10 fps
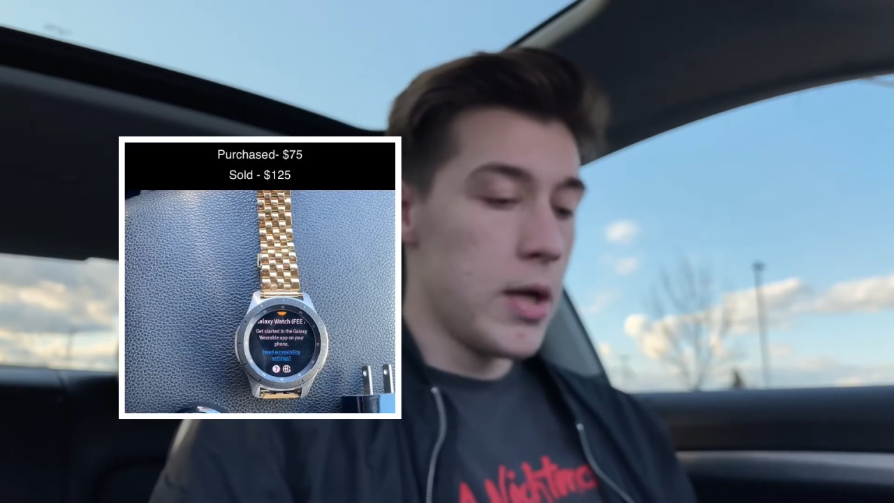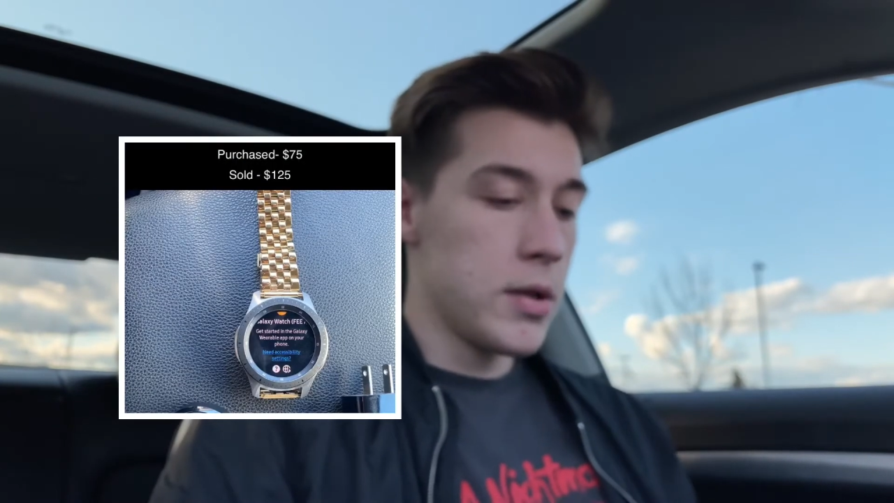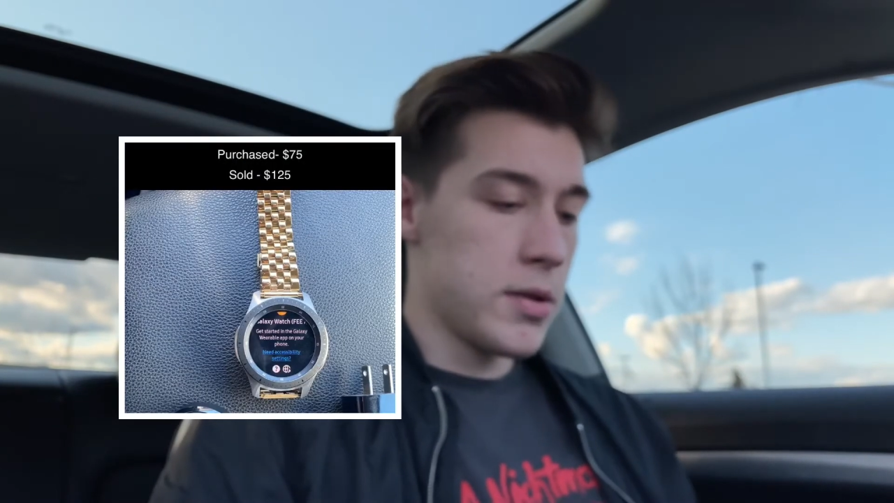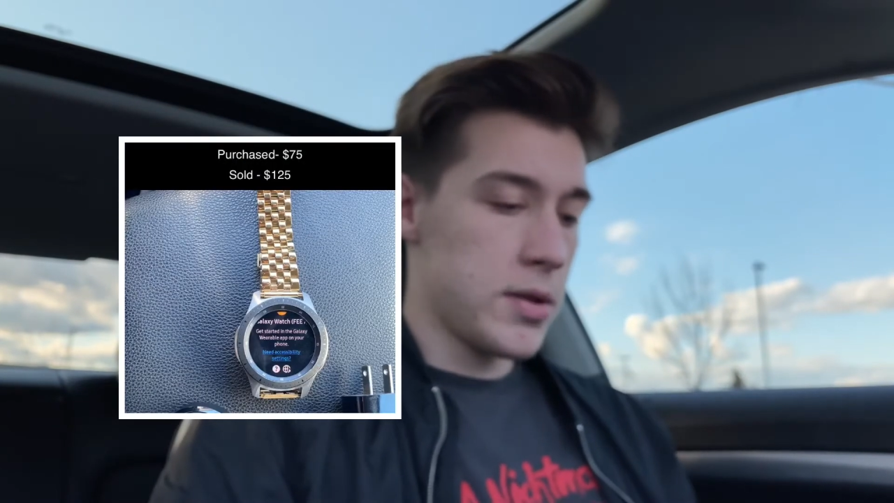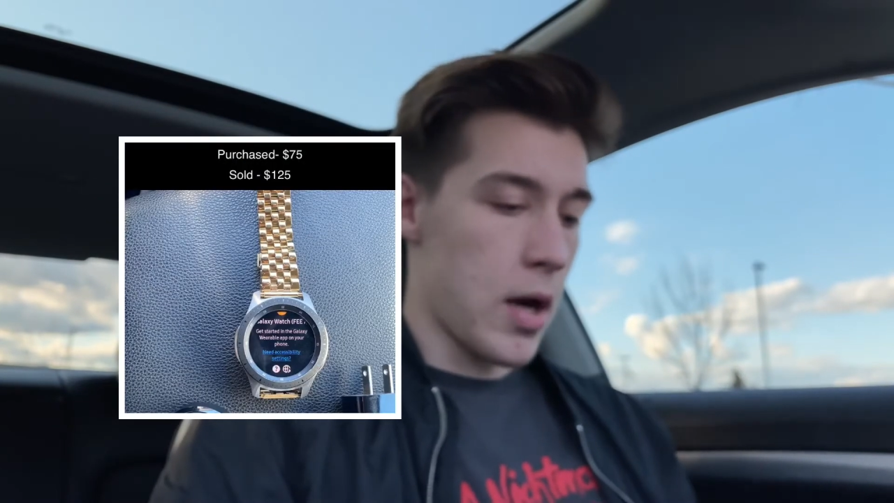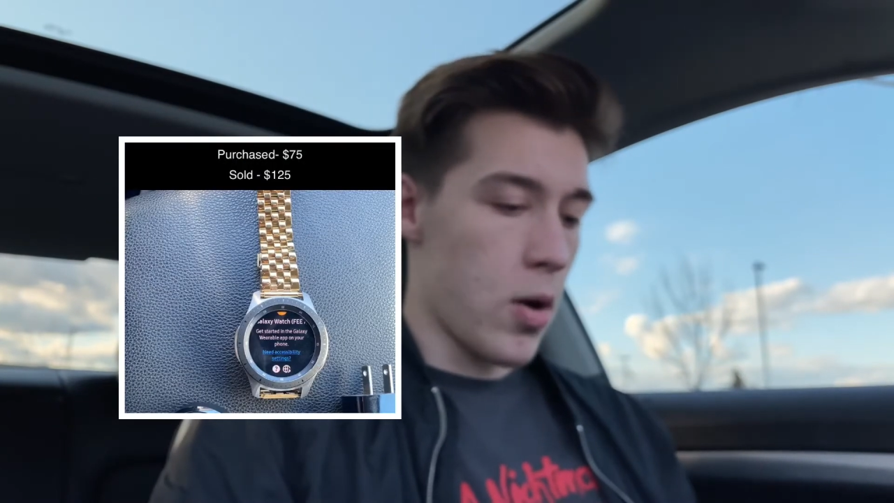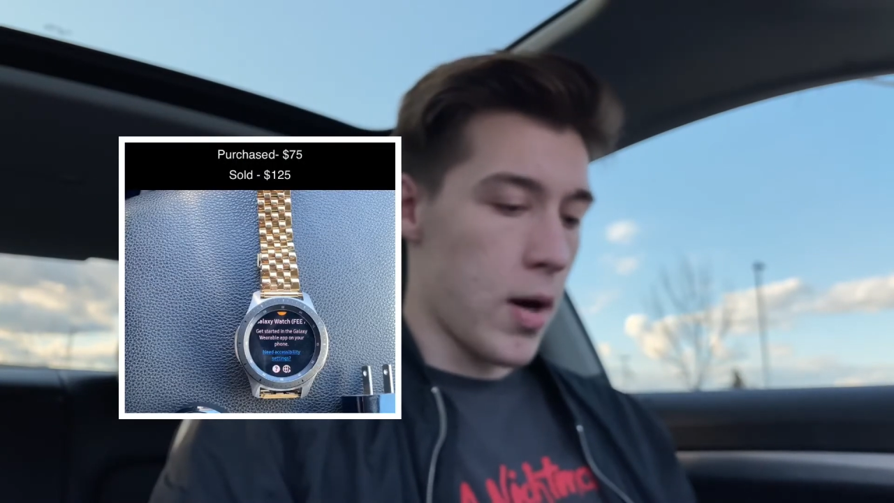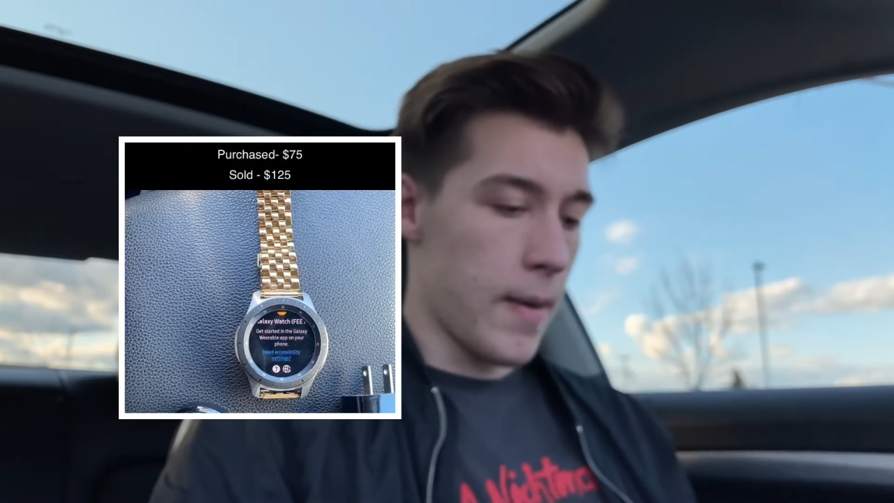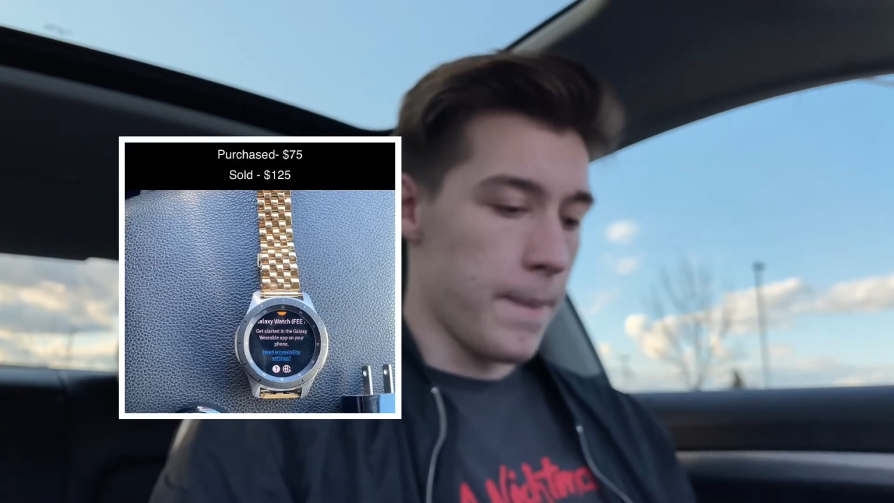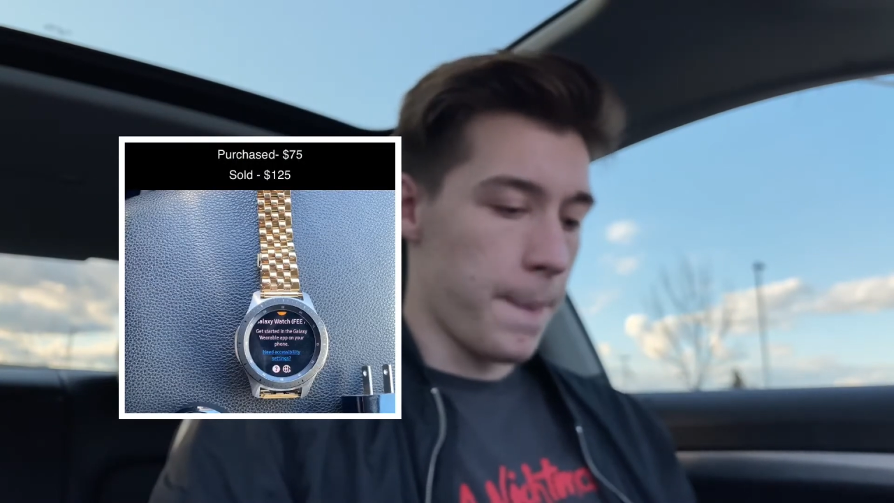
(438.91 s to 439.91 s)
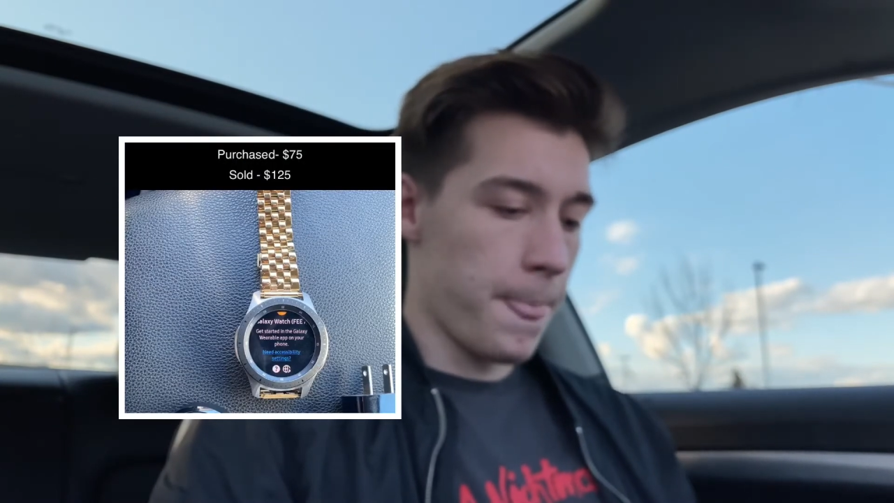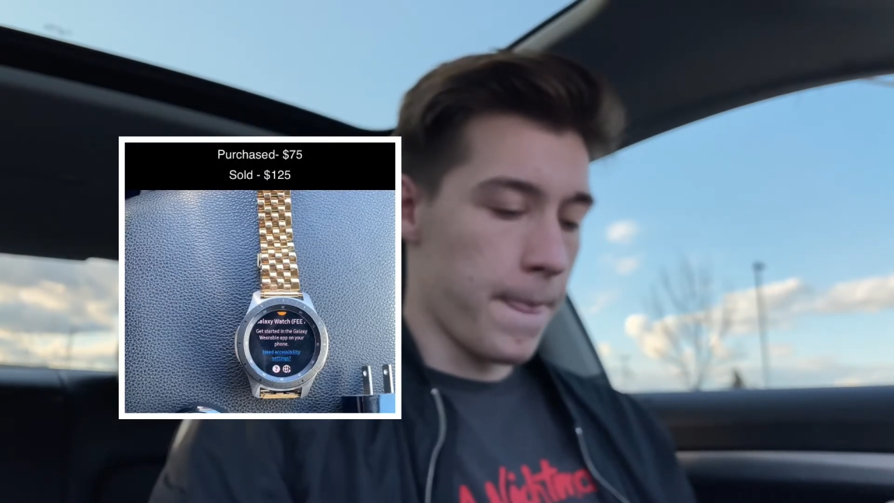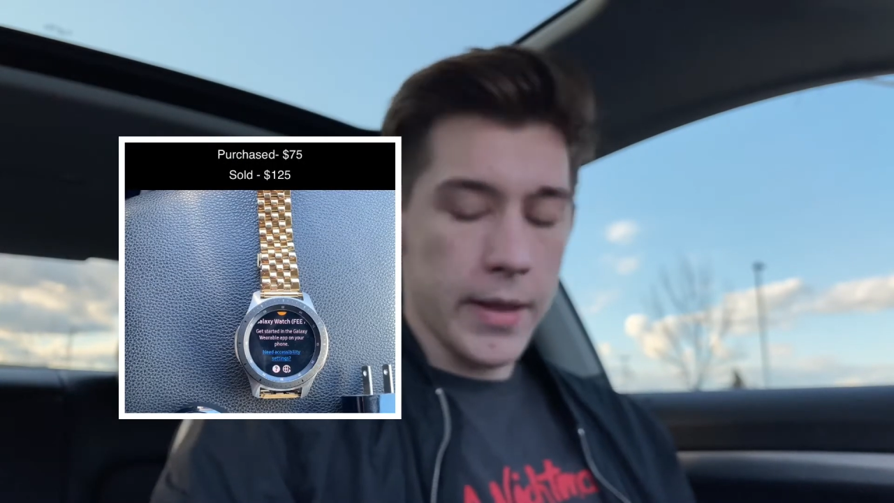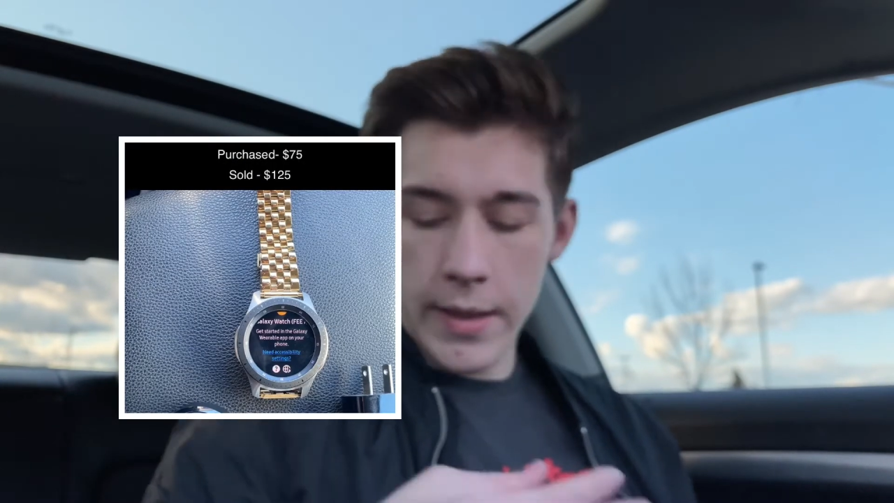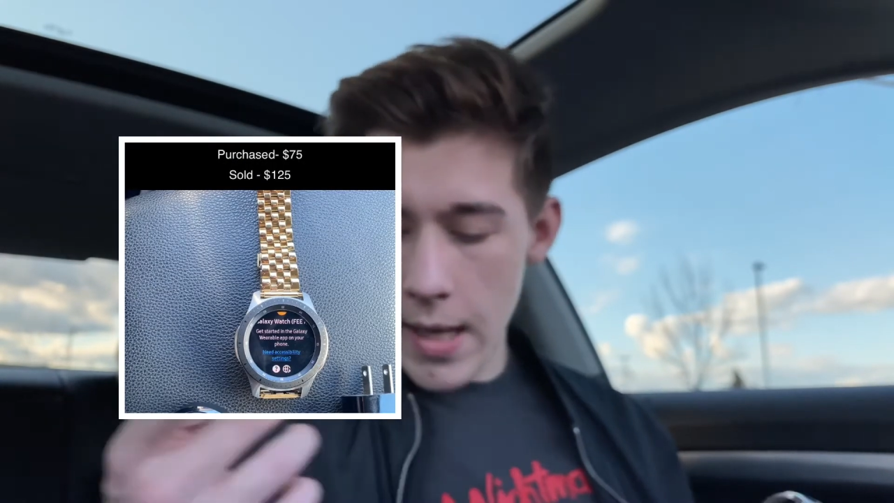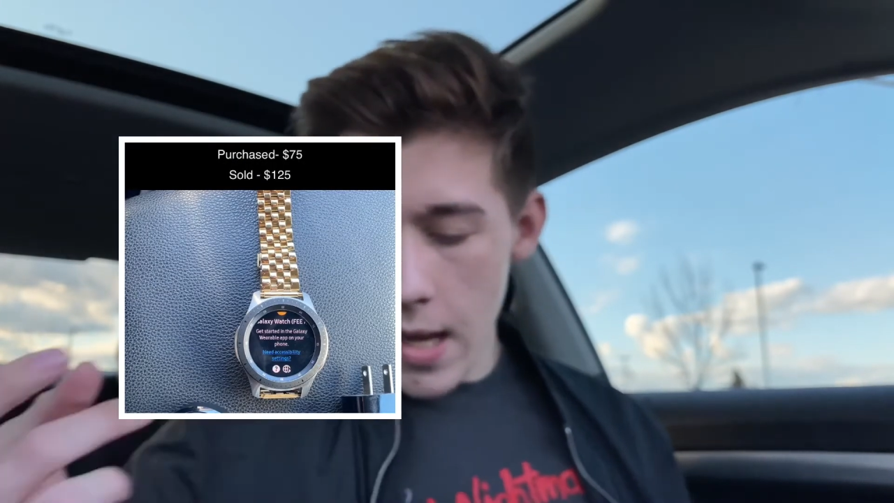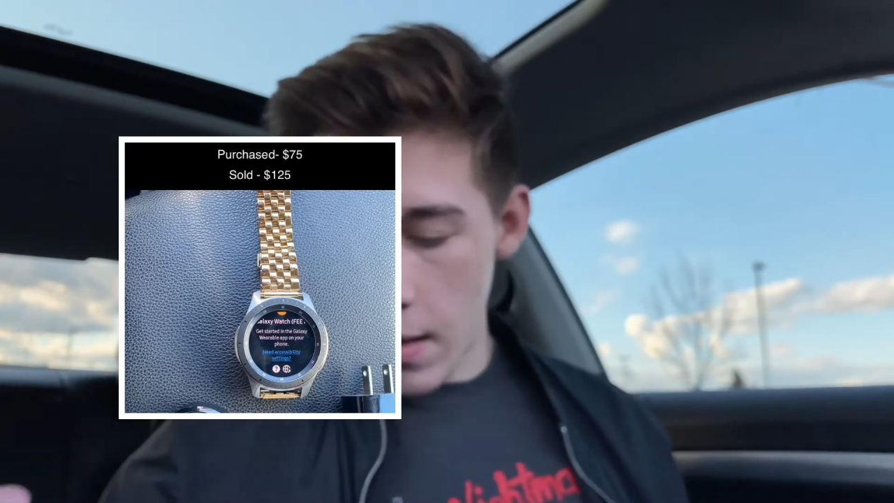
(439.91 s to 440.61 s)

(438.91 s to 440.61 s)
So yeah,